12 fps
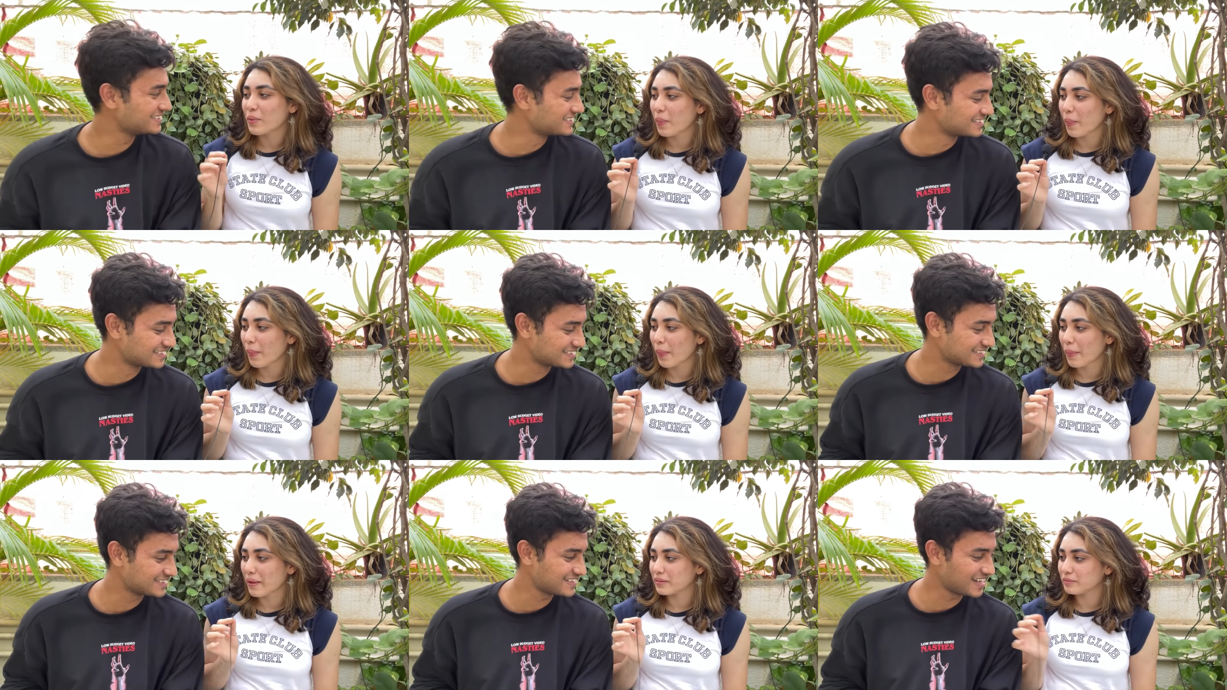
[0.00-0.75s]
Speaker 1: it's.
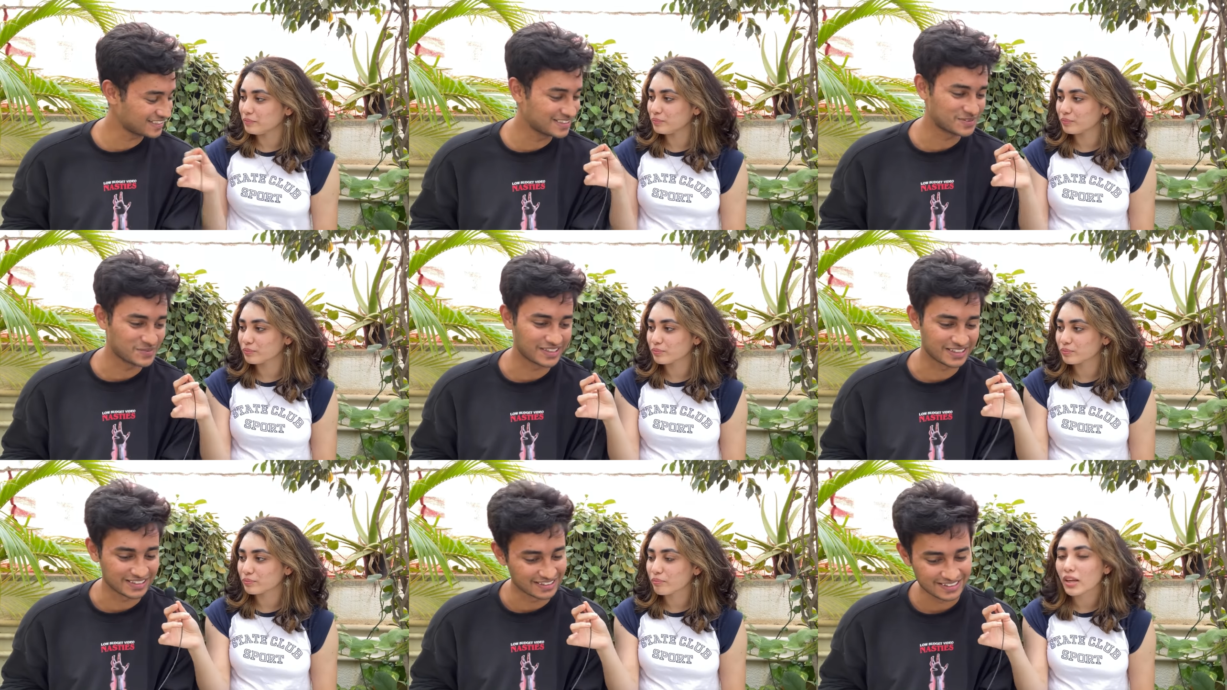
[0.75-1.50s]
I think it's me.
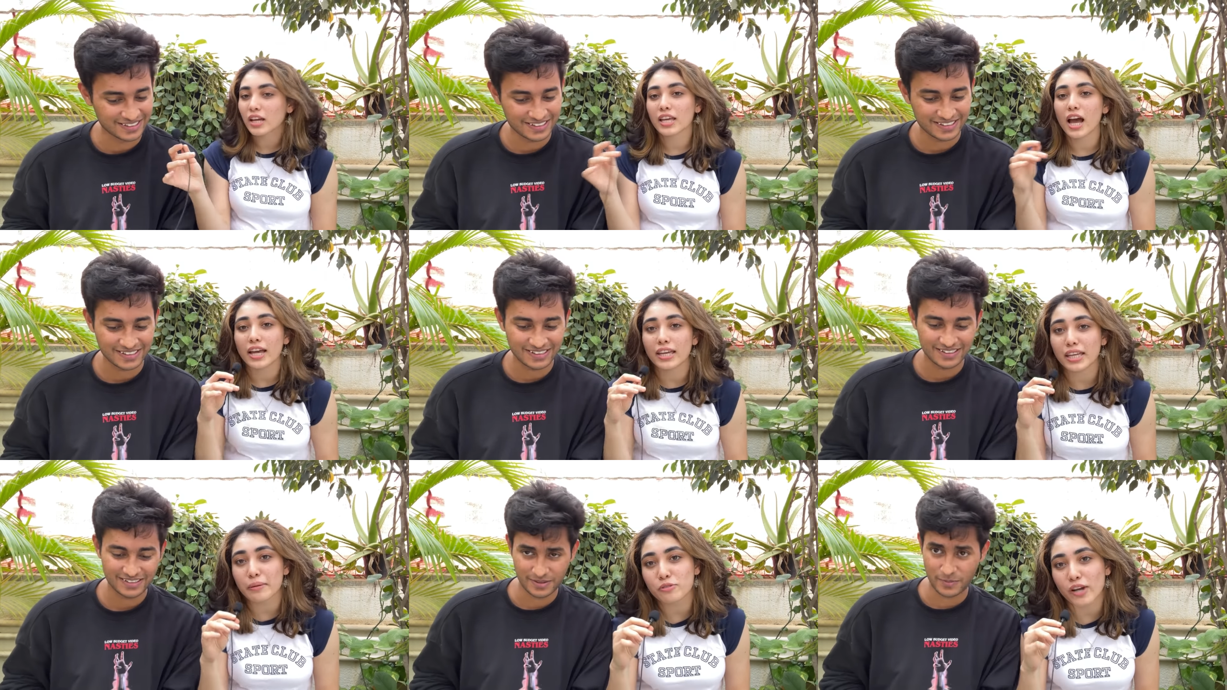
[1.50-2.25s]
Speaker 2: Yeah,
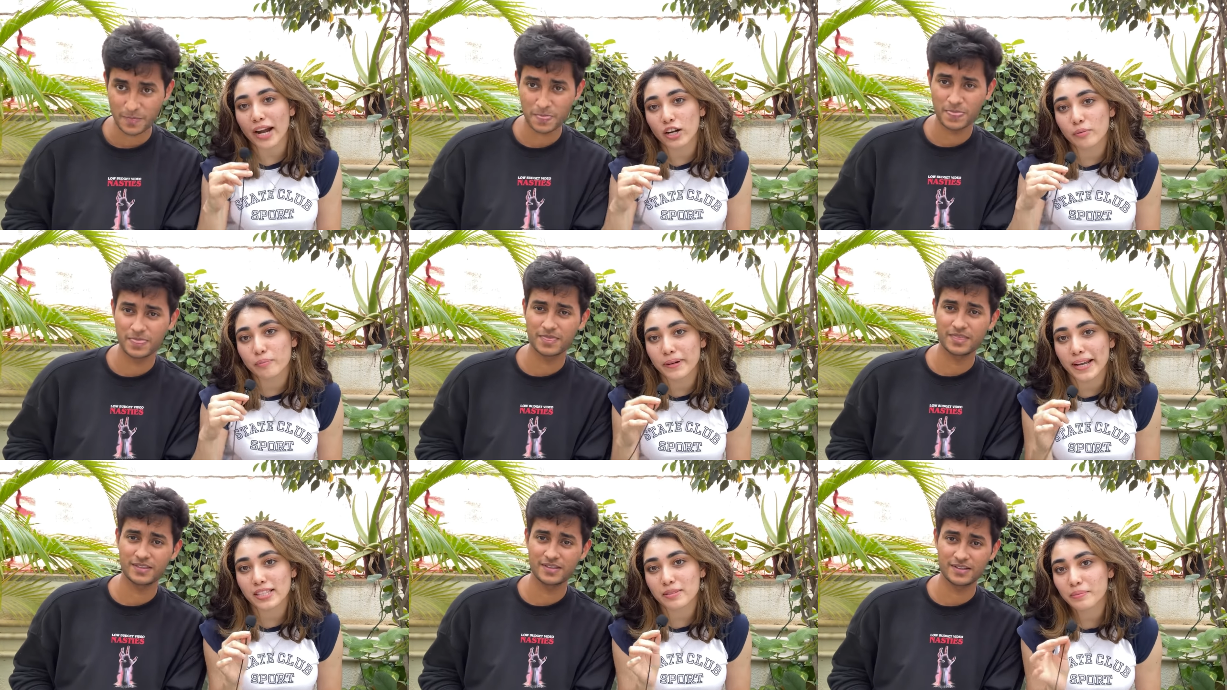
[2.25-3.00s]
he keeps trying to
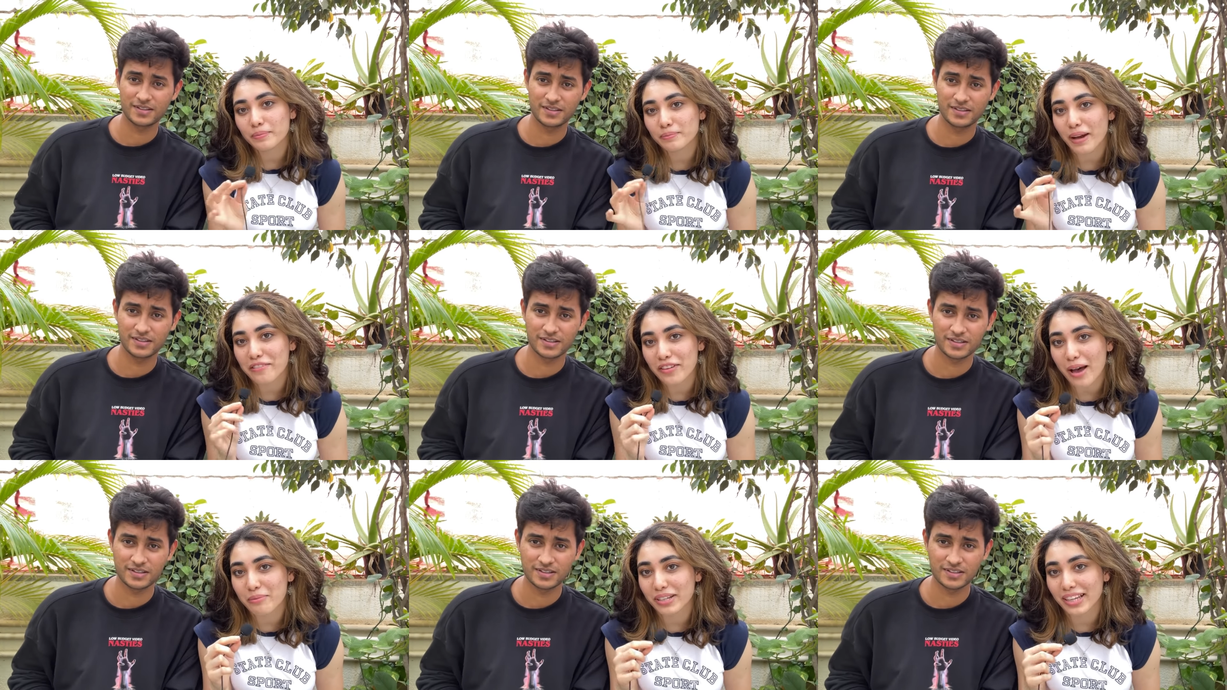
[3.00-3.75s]
impress my
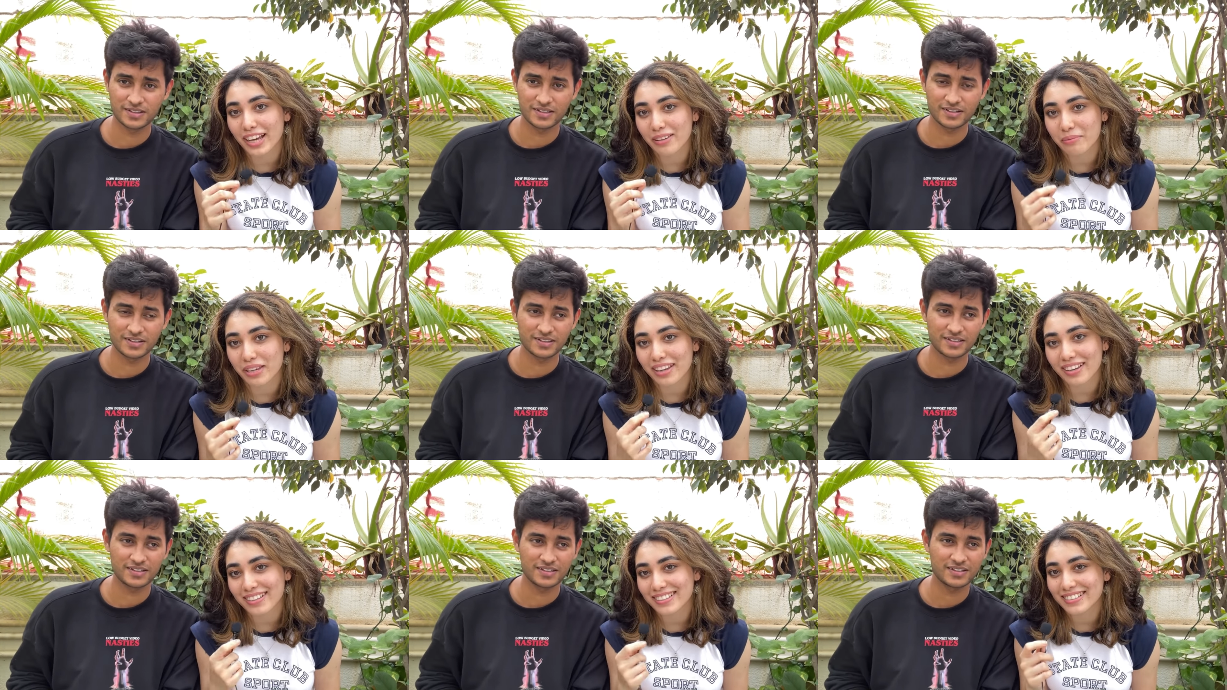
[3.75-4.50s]
family and
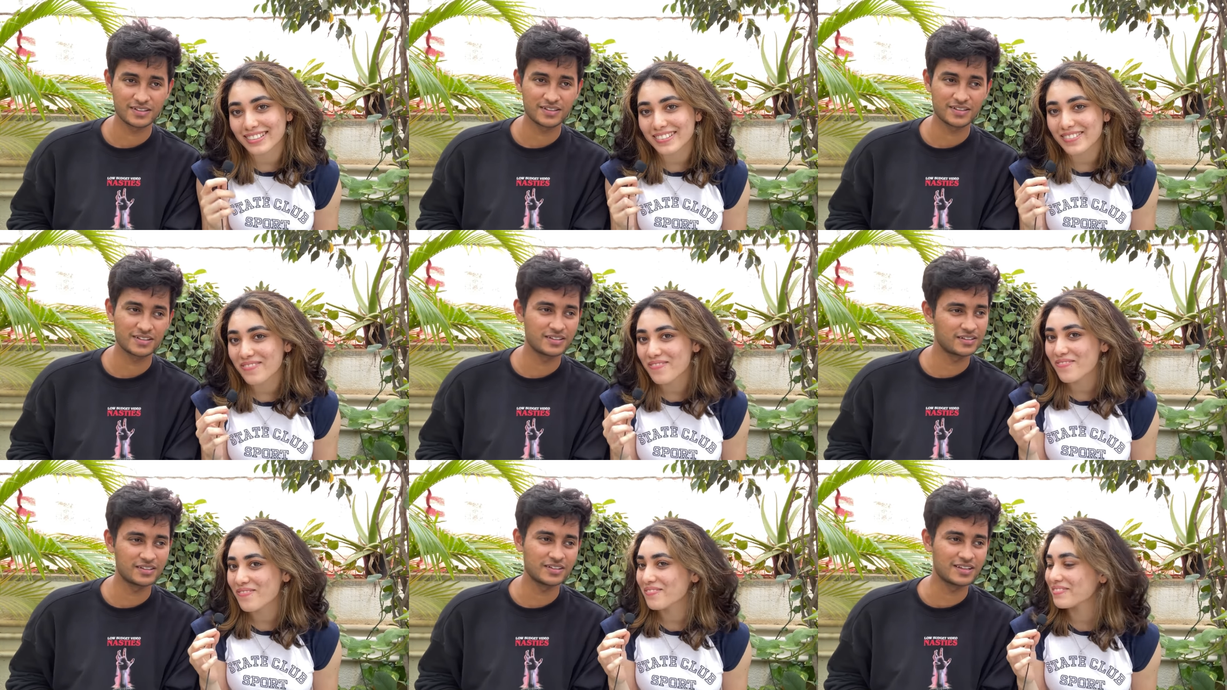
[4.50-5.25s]
me.
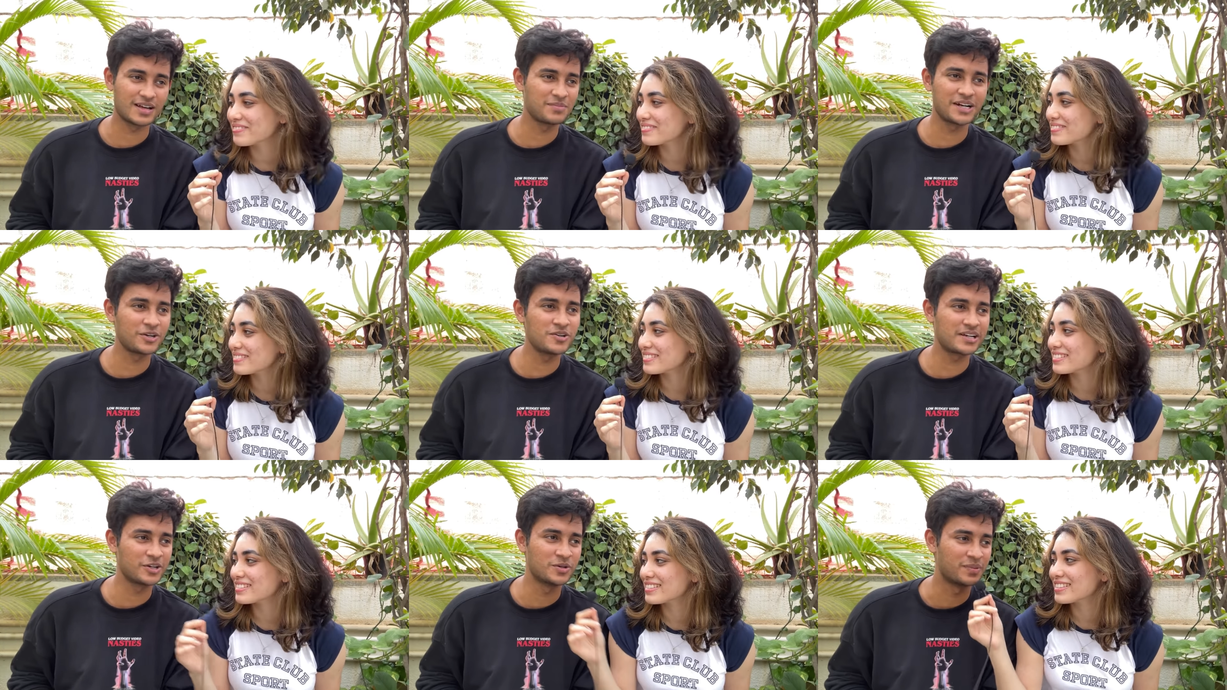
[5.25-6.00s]
Speaker 1: Yeah, I'm, I do not
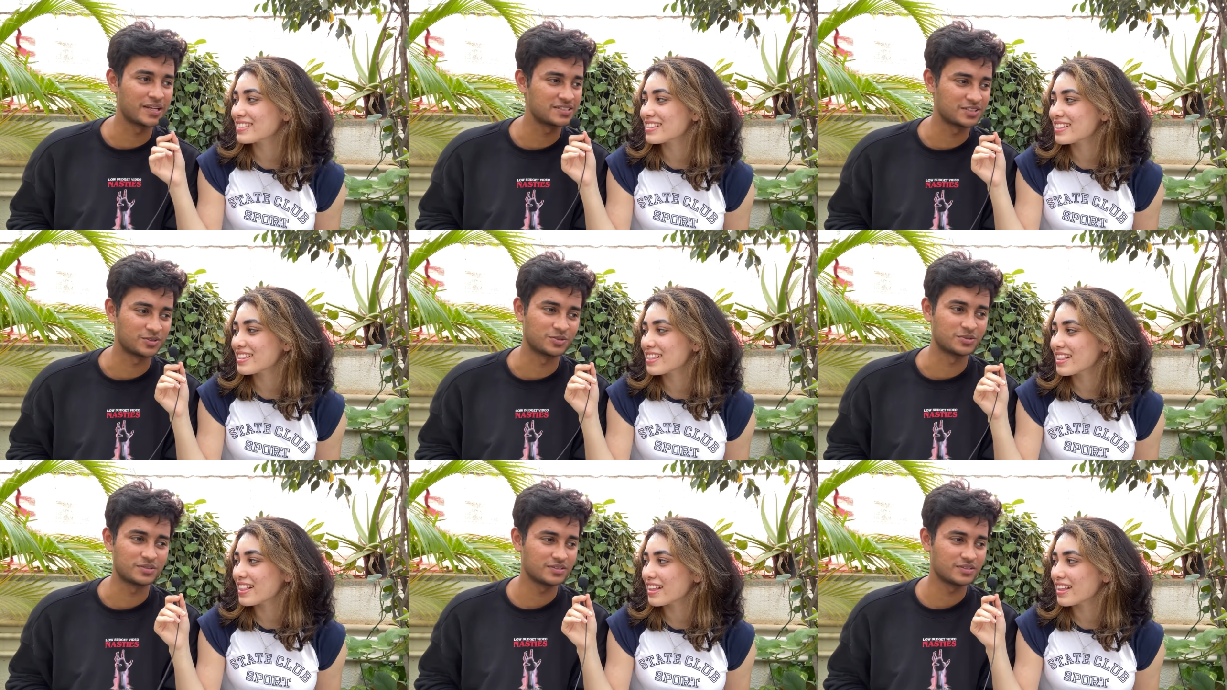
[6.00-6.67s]
try to impress you.